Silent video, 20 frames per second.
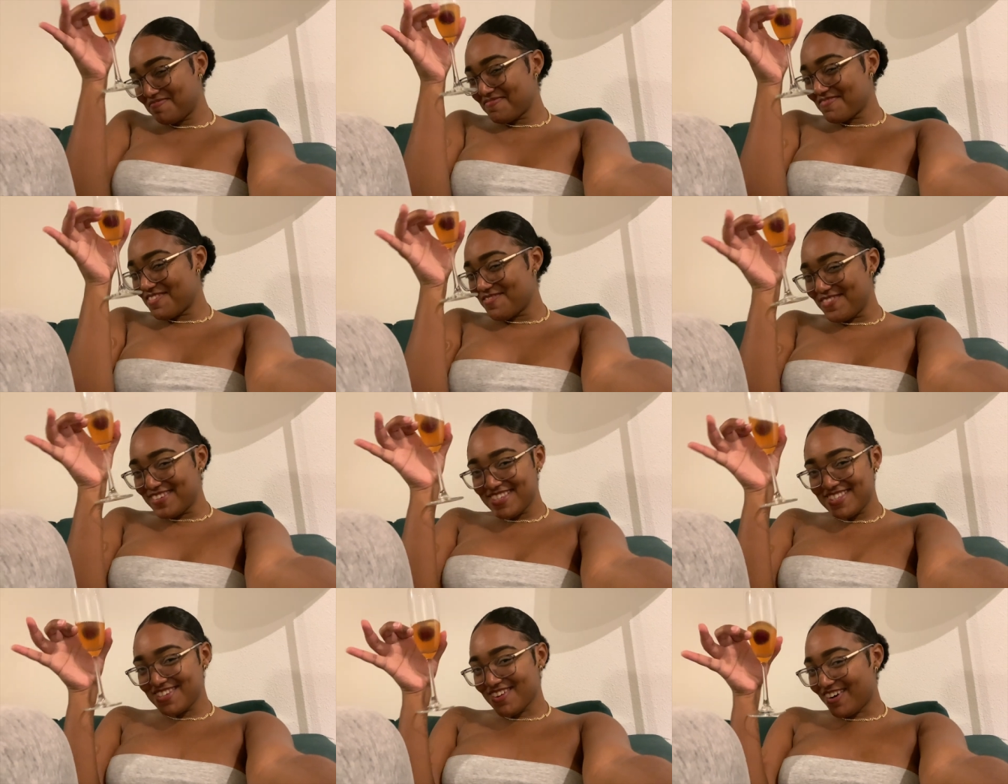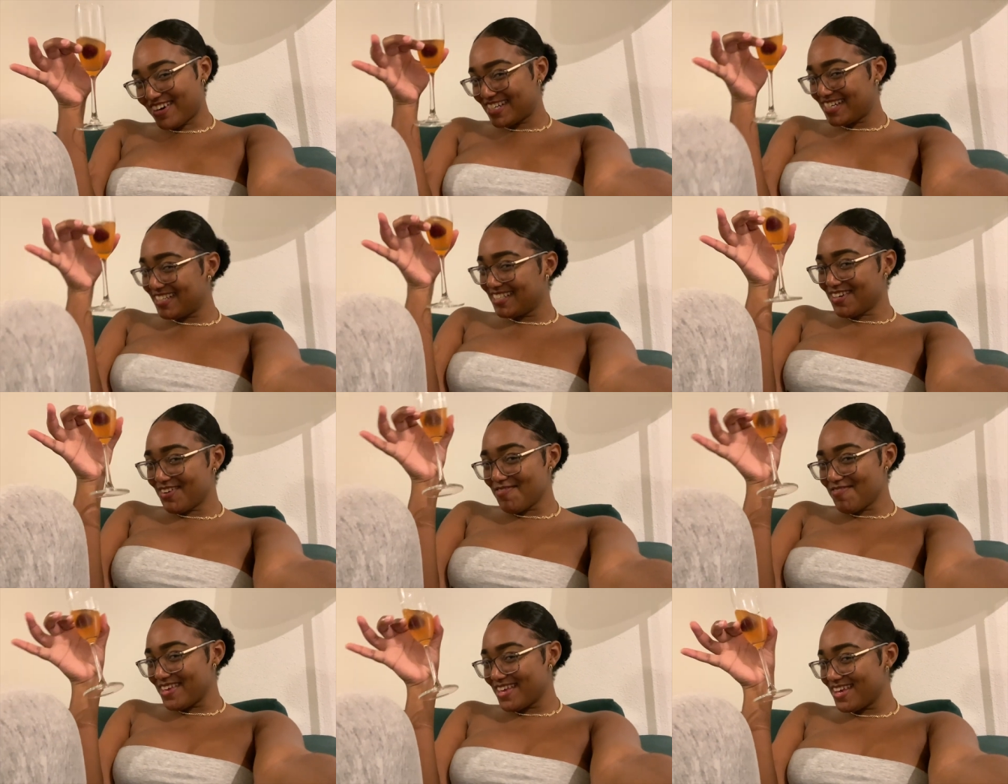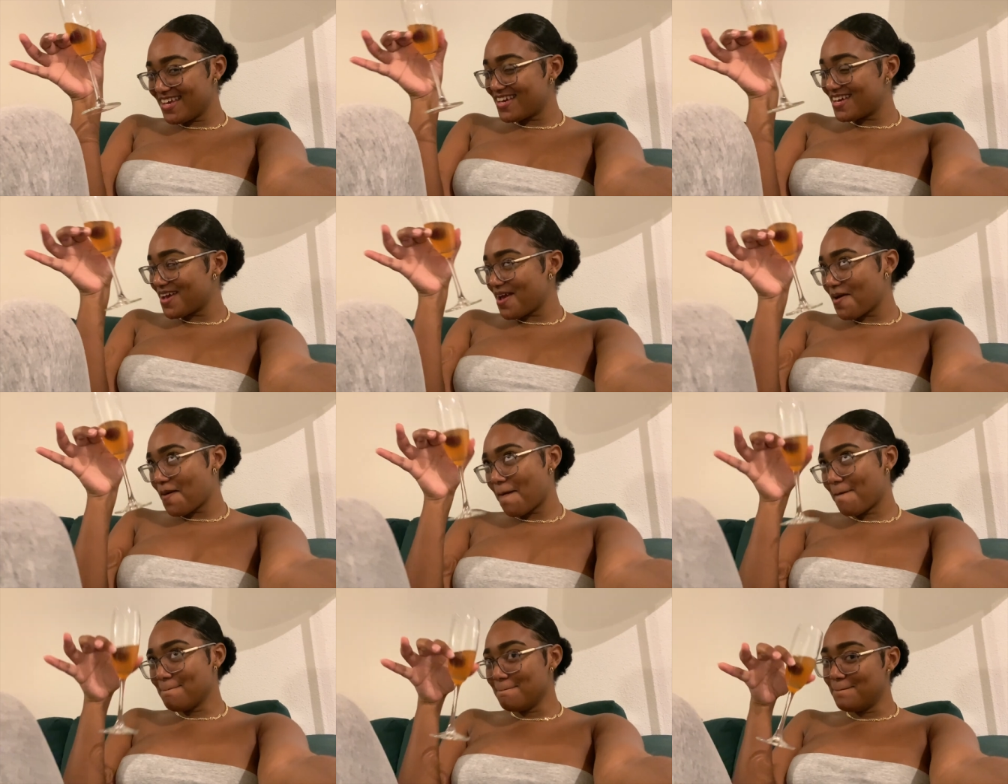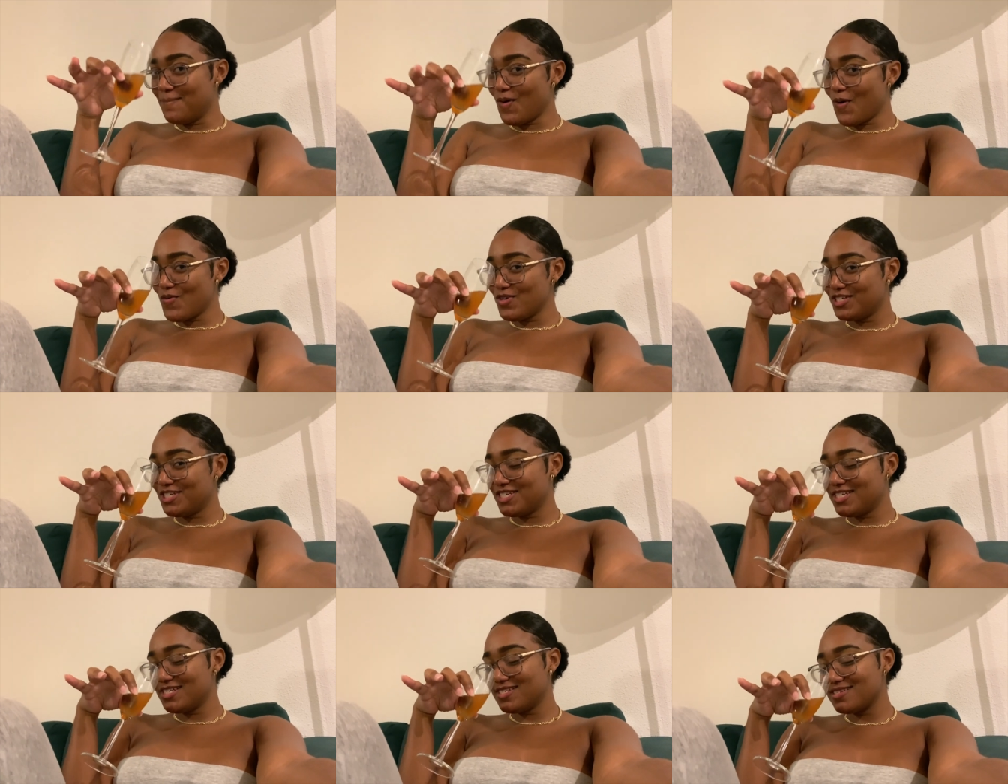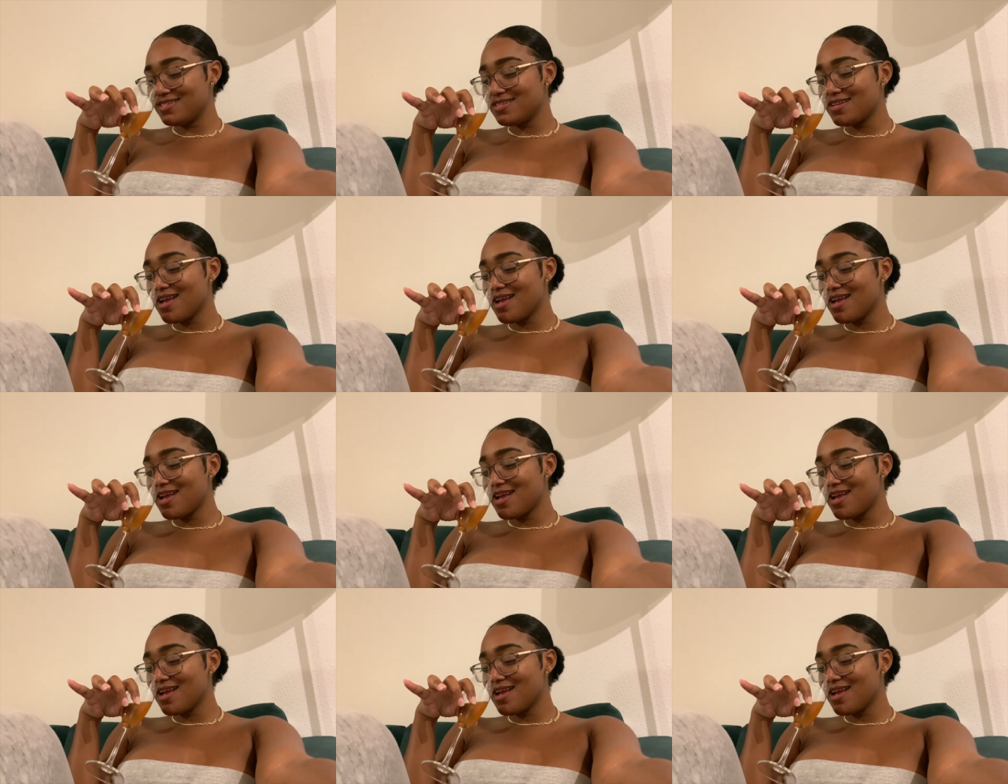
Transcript: We starting the week bougie.